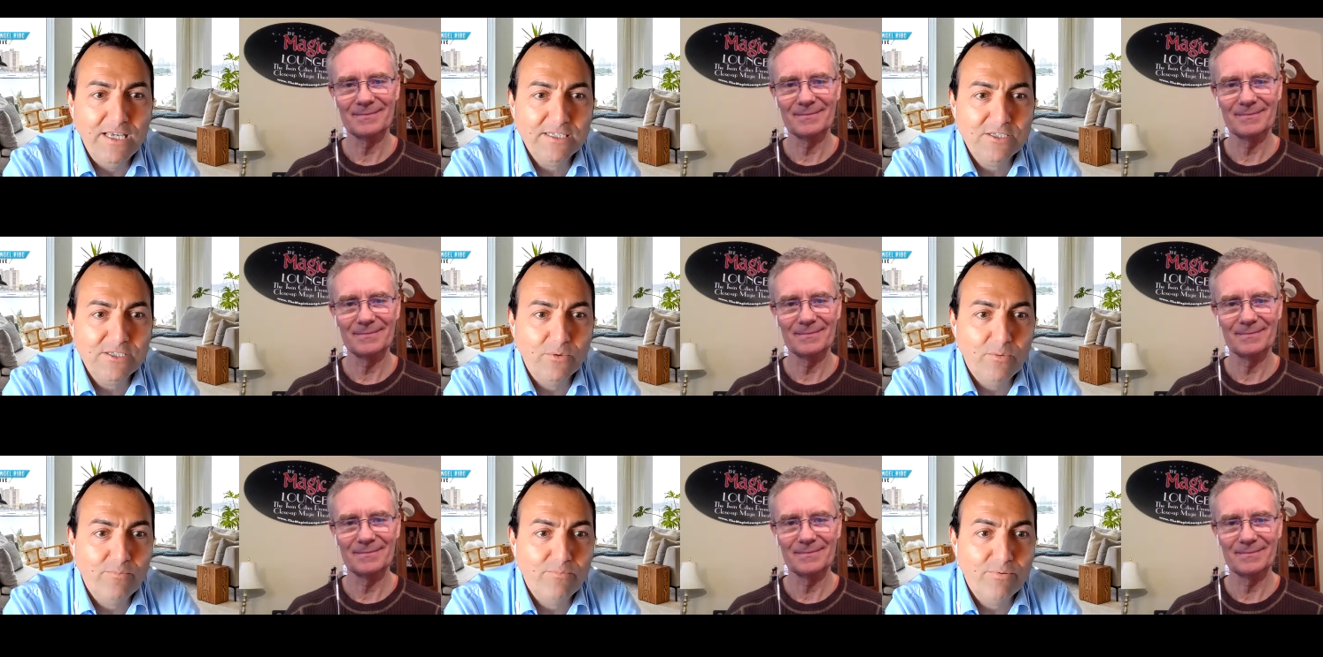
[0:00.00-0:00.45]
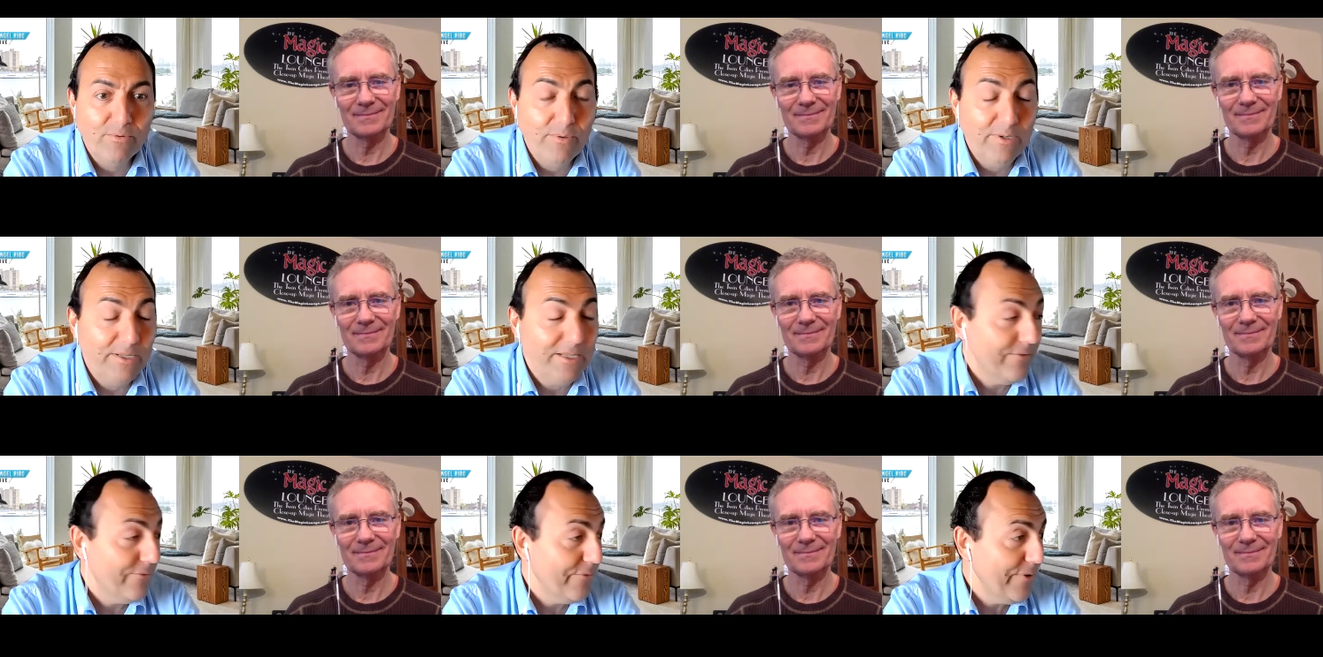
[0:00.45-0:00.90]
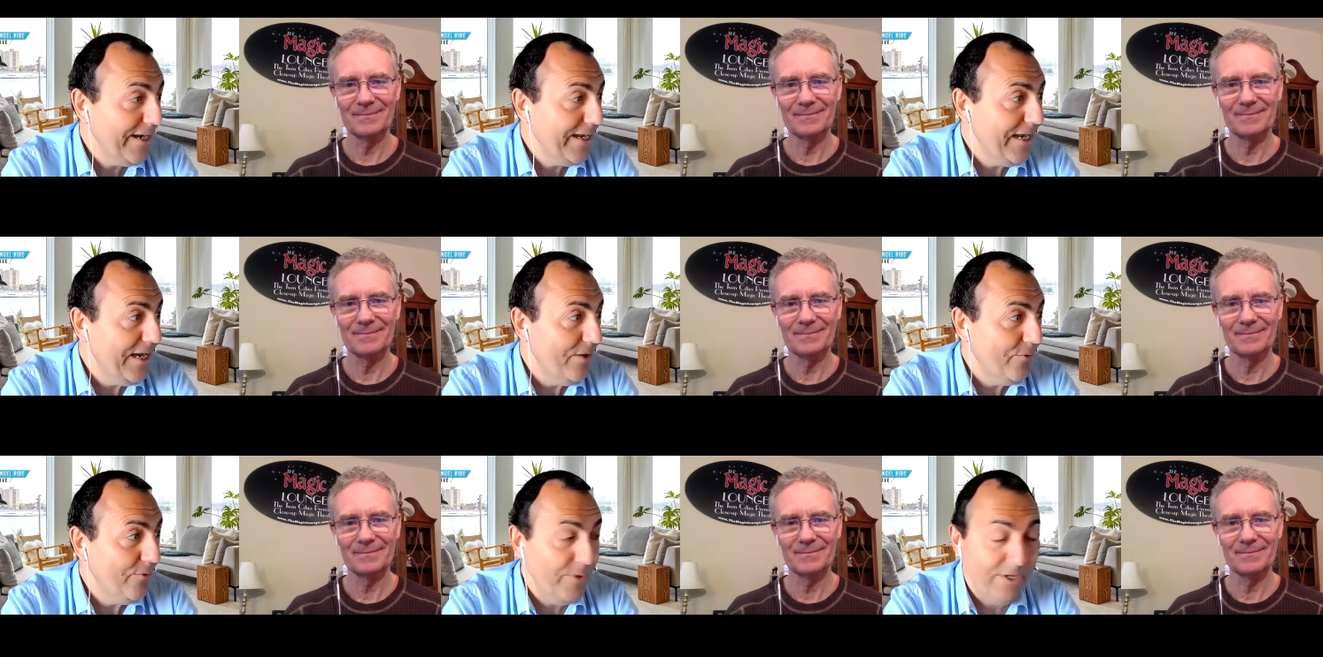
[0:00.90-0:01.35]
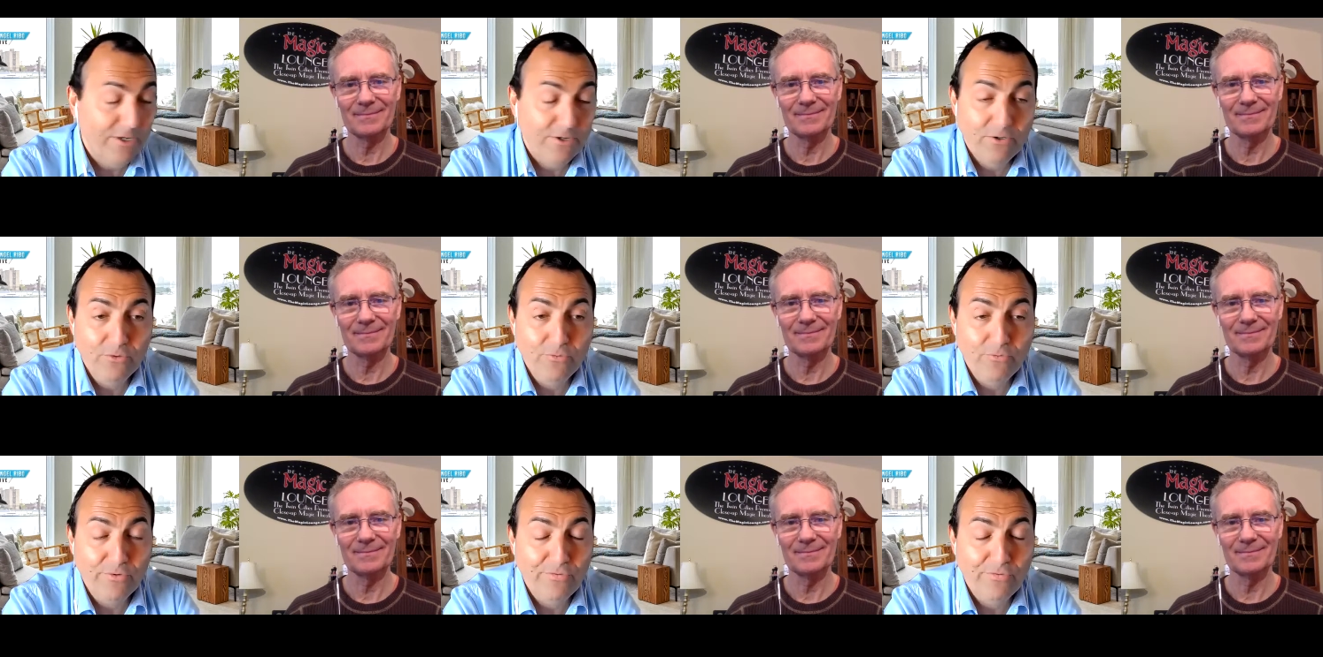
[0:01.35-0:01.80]
Speaker 1: So probably right now we are
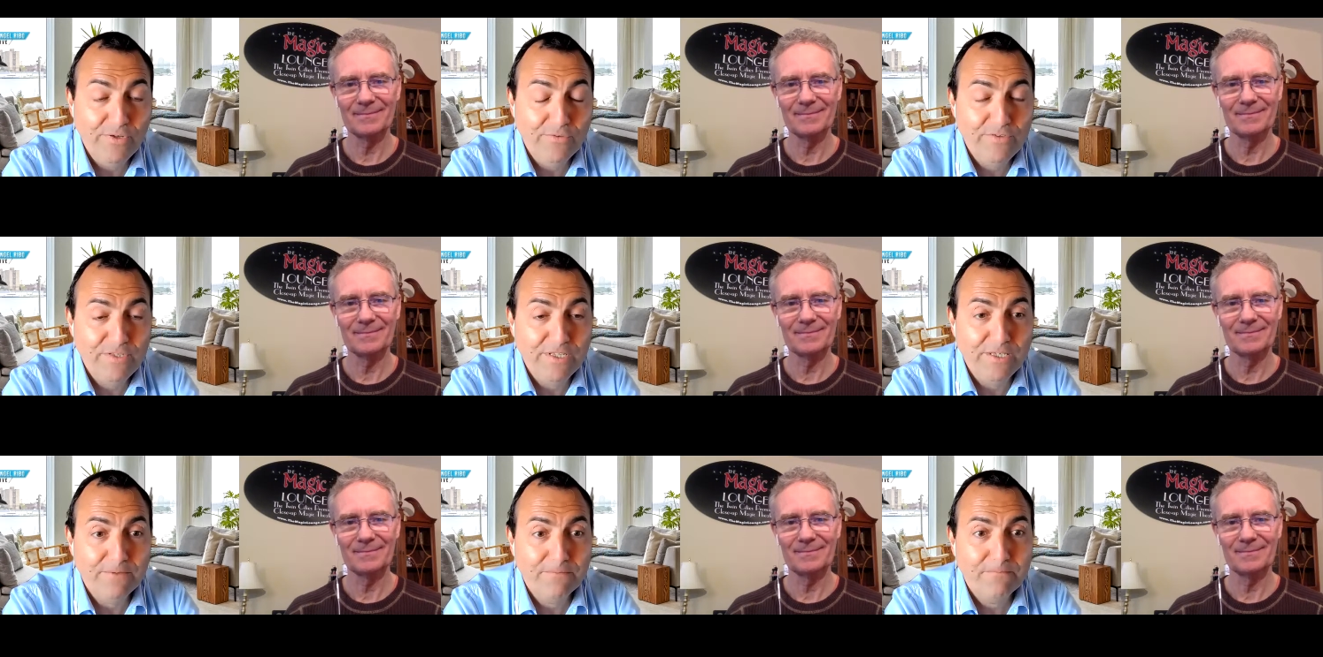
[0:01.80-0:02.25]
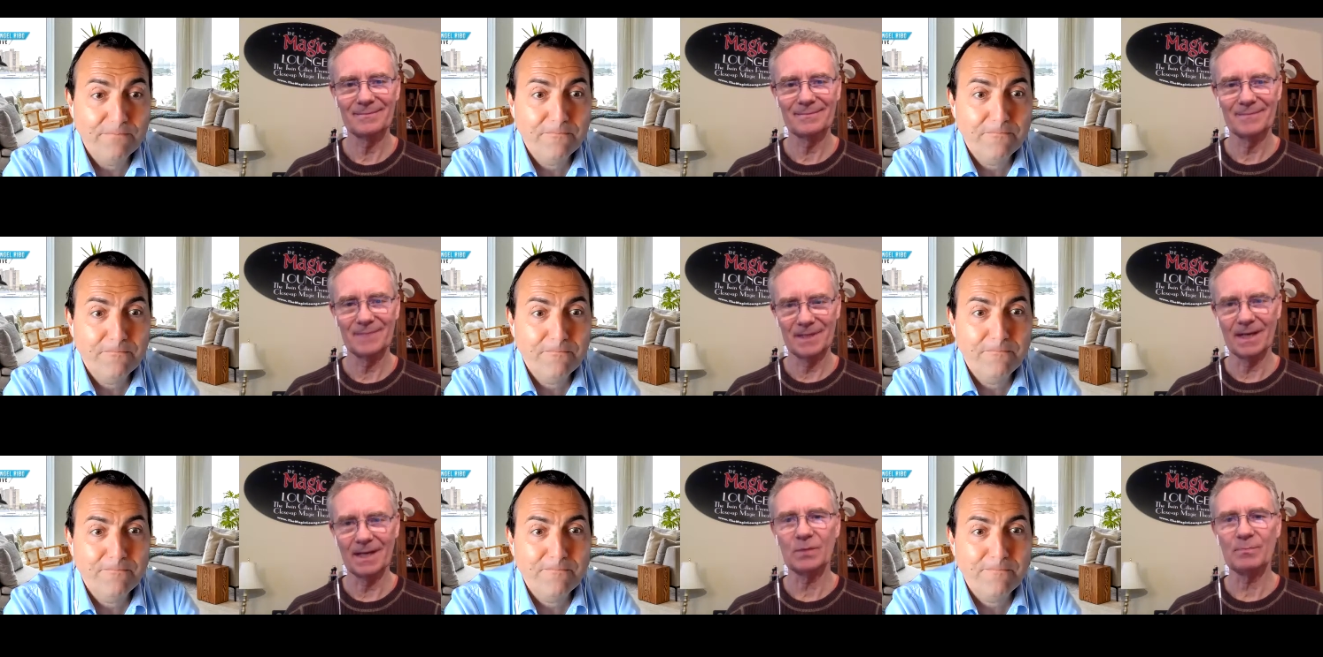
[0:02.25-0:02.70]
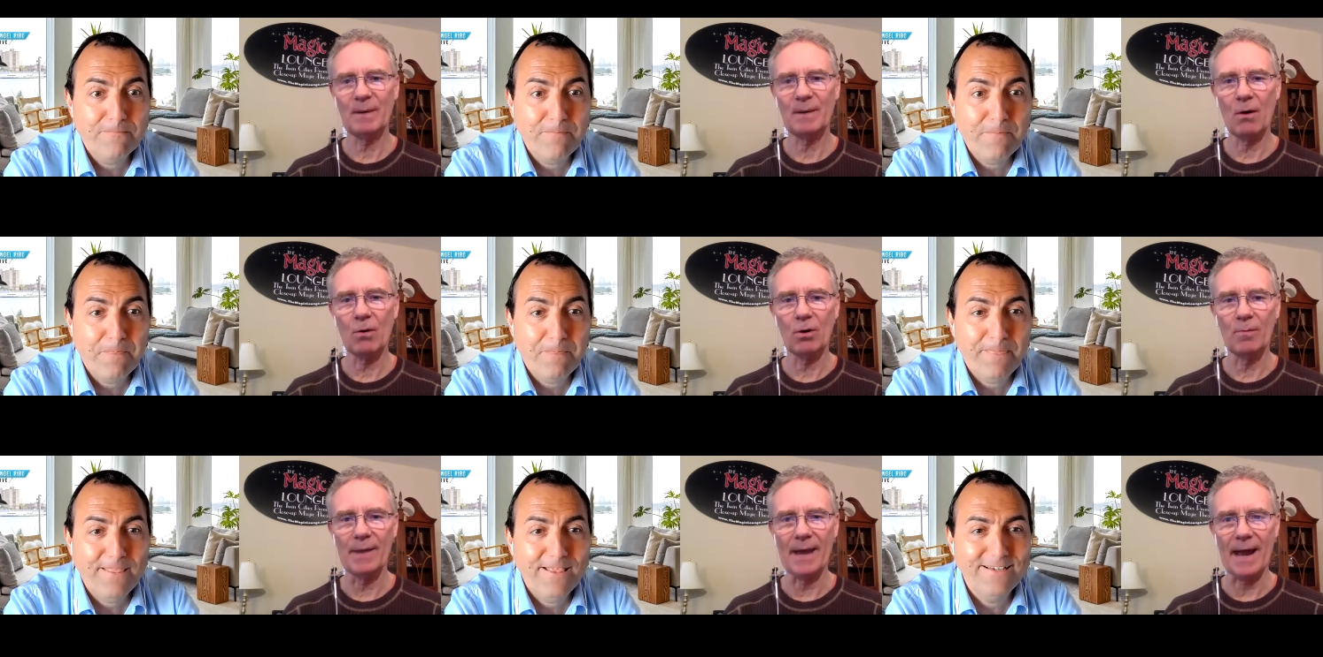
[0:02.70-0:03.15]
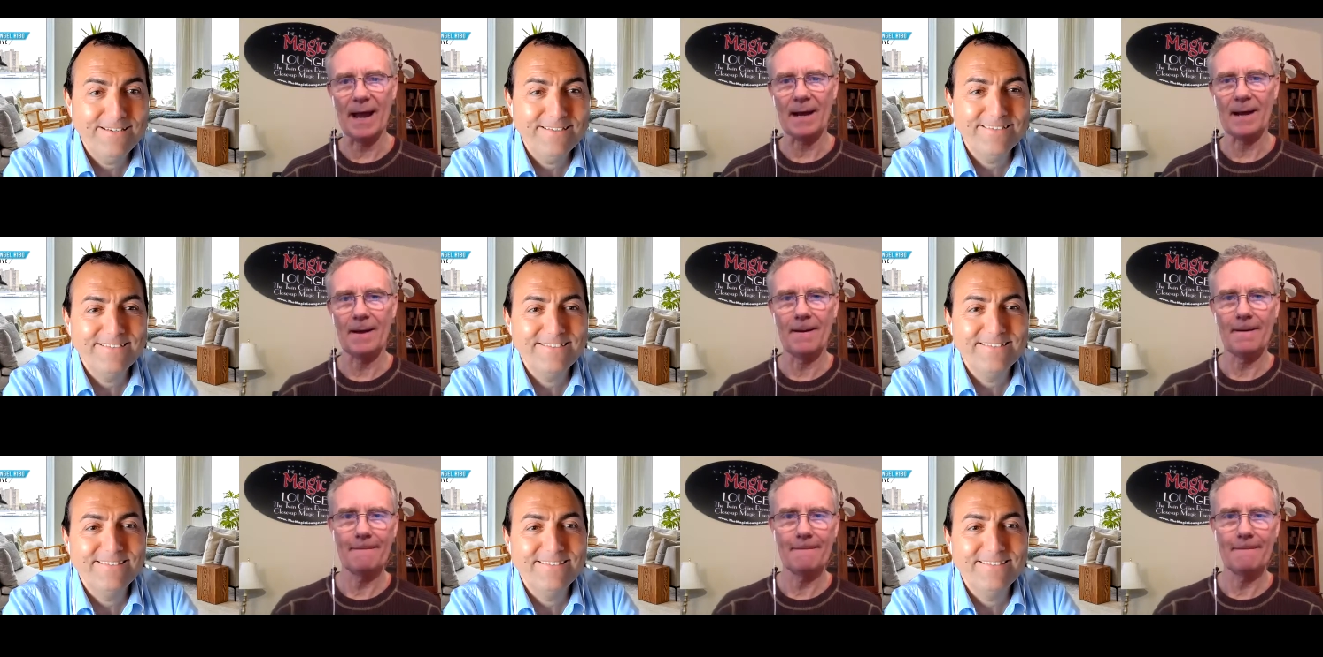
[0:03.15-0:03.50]
over 50. You got the power back.